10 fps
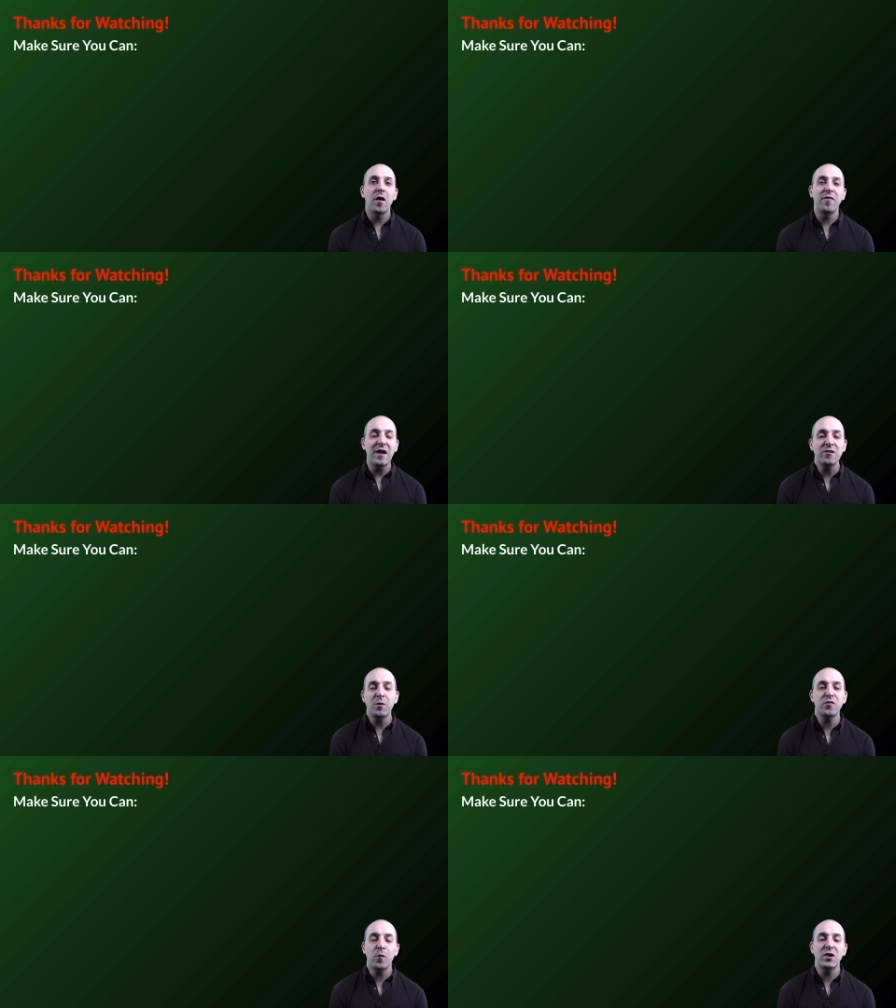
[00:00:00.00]
Thanks so
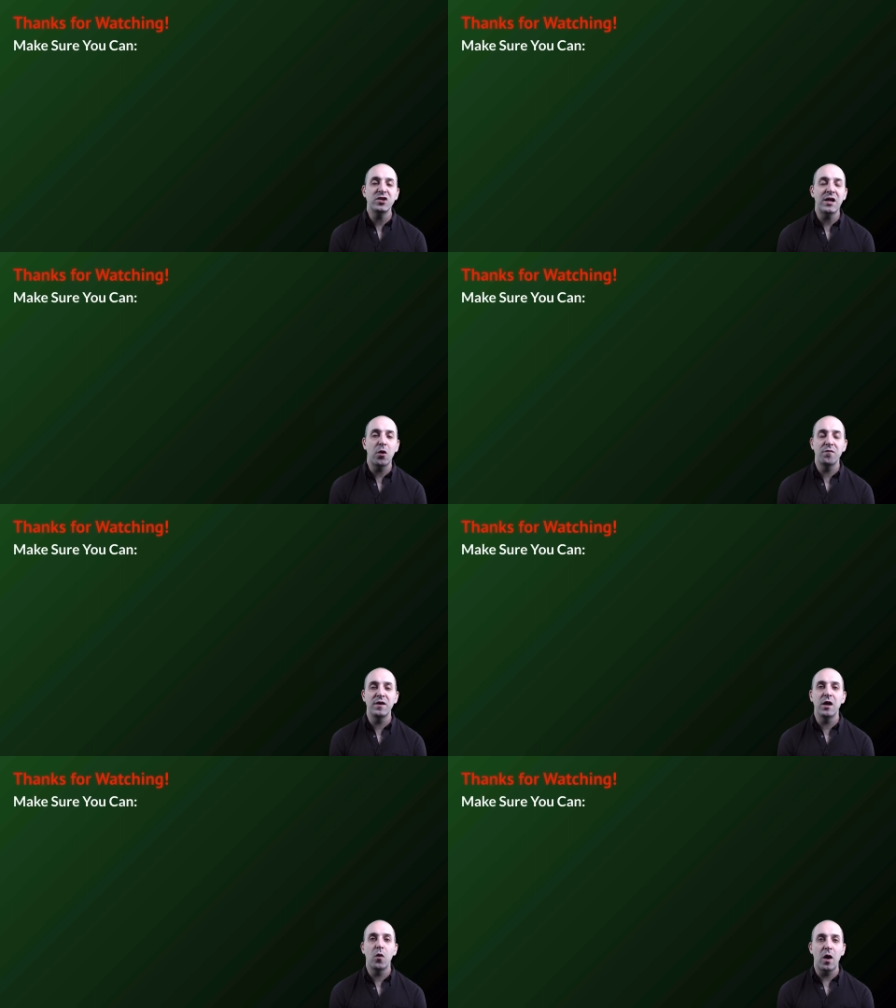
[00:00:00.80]
much for watching our
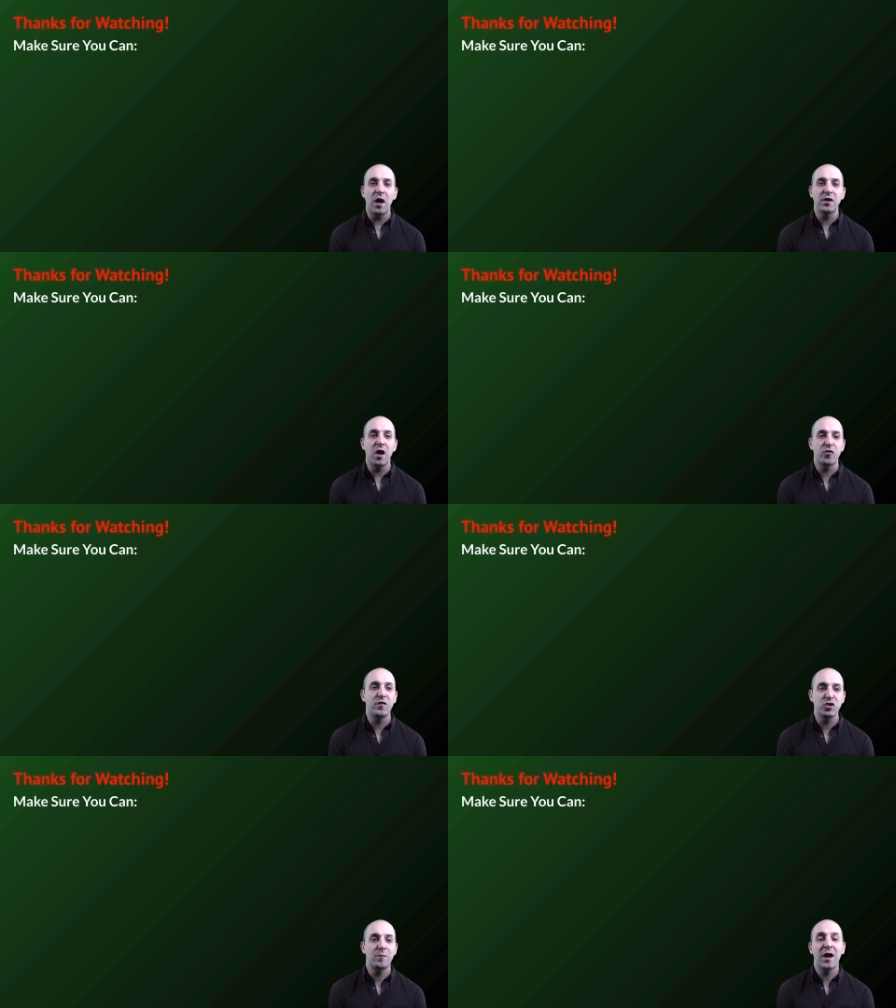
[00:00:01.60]
video on
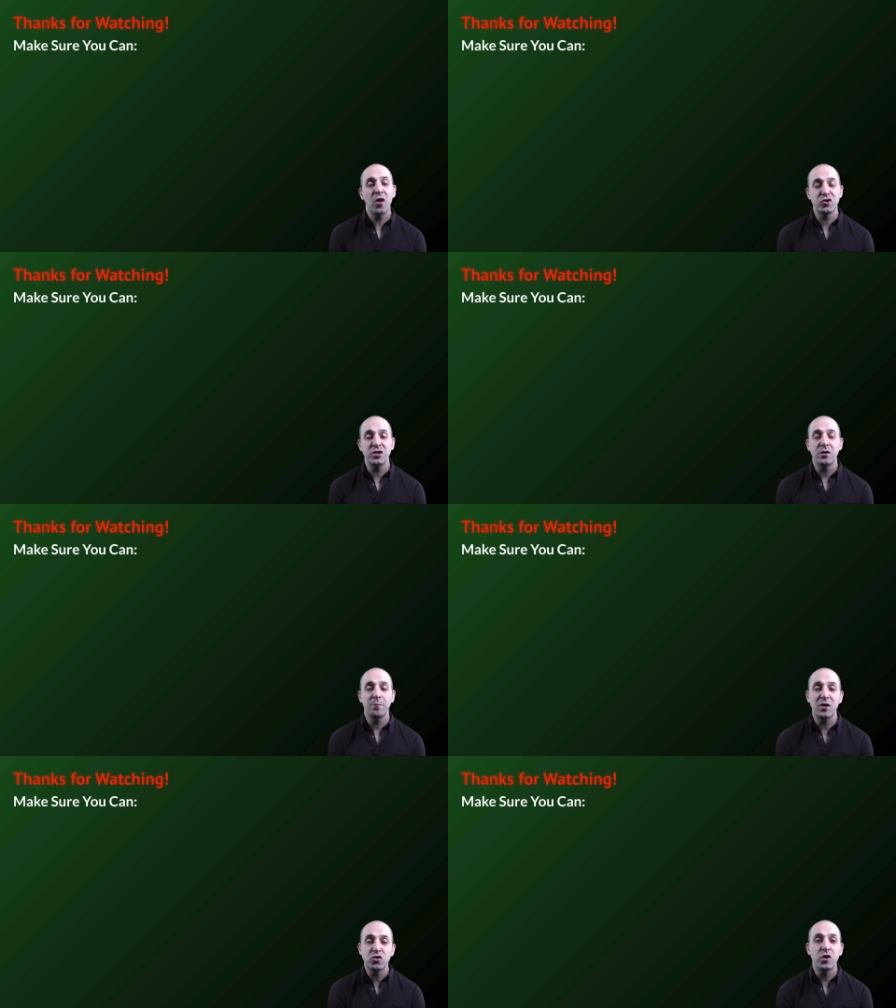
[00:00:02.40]
conservation biology.
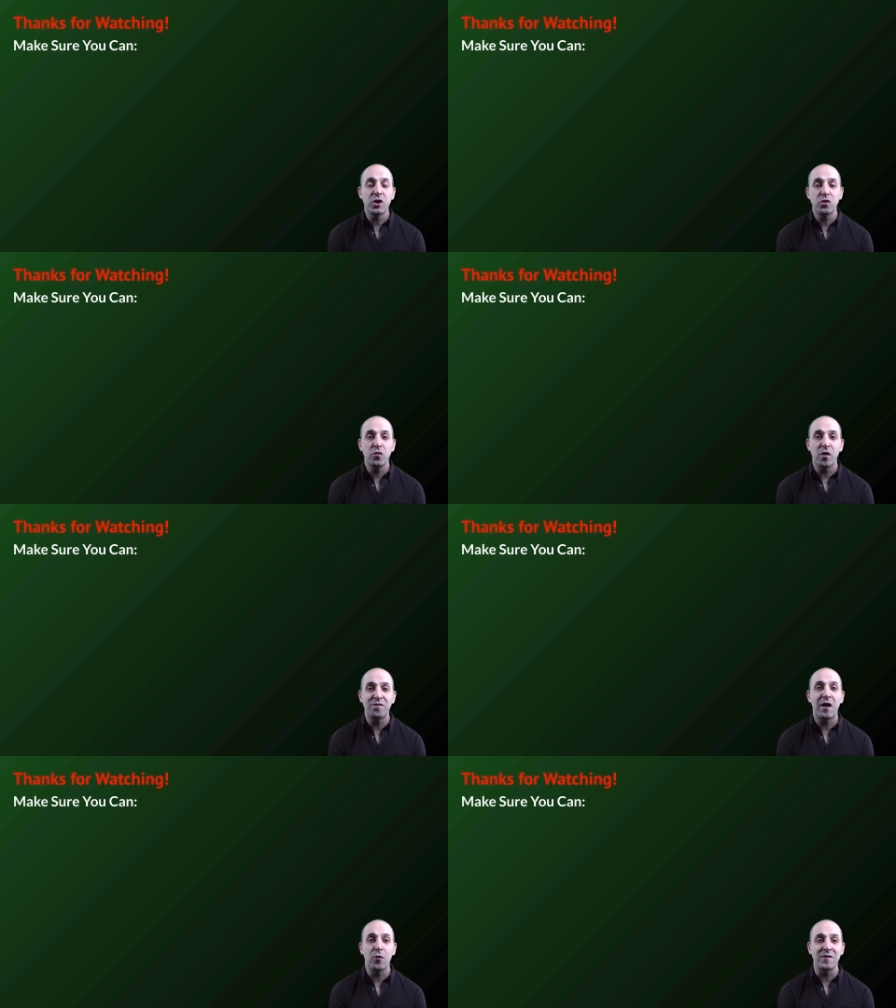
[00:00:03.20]
Make sure you can do the
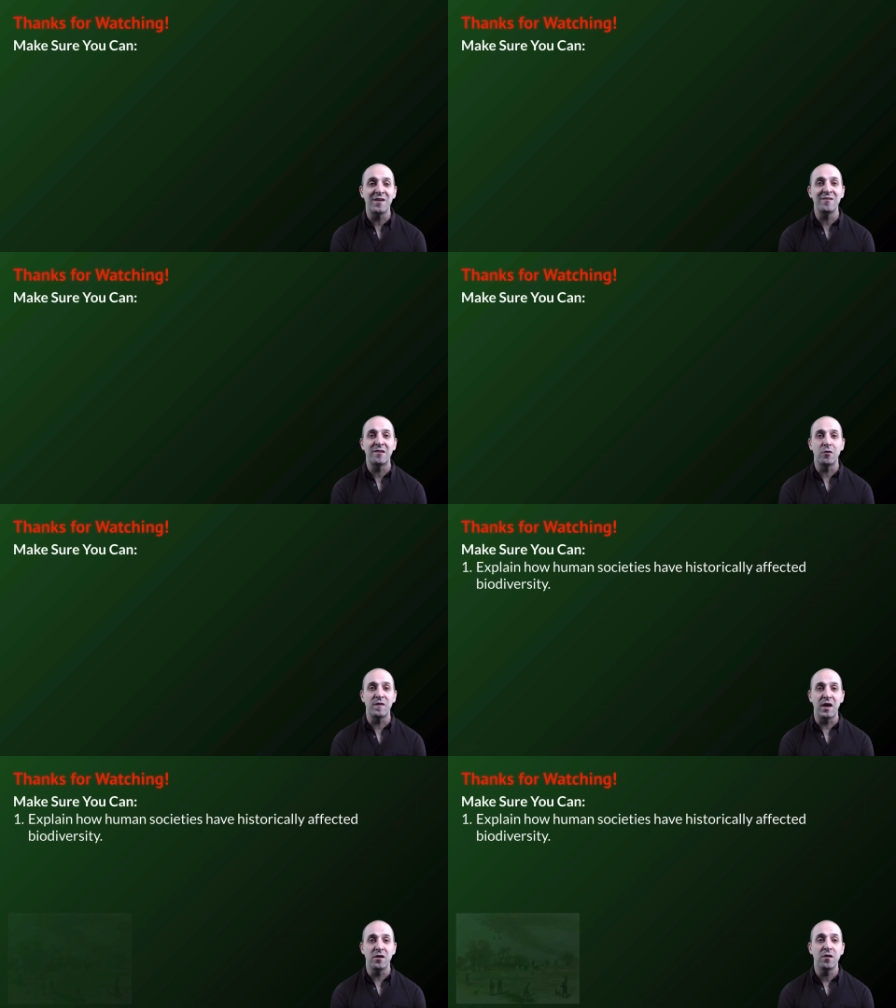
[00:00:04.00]
following things here at
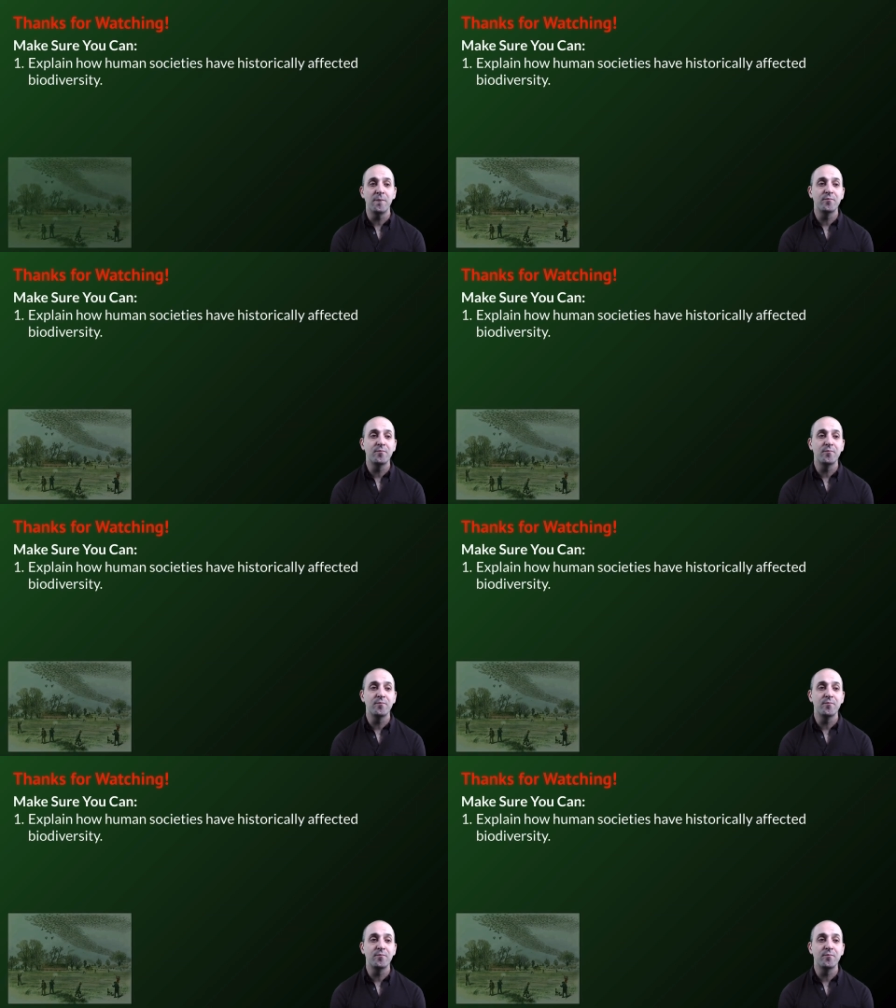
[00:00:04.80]
the end.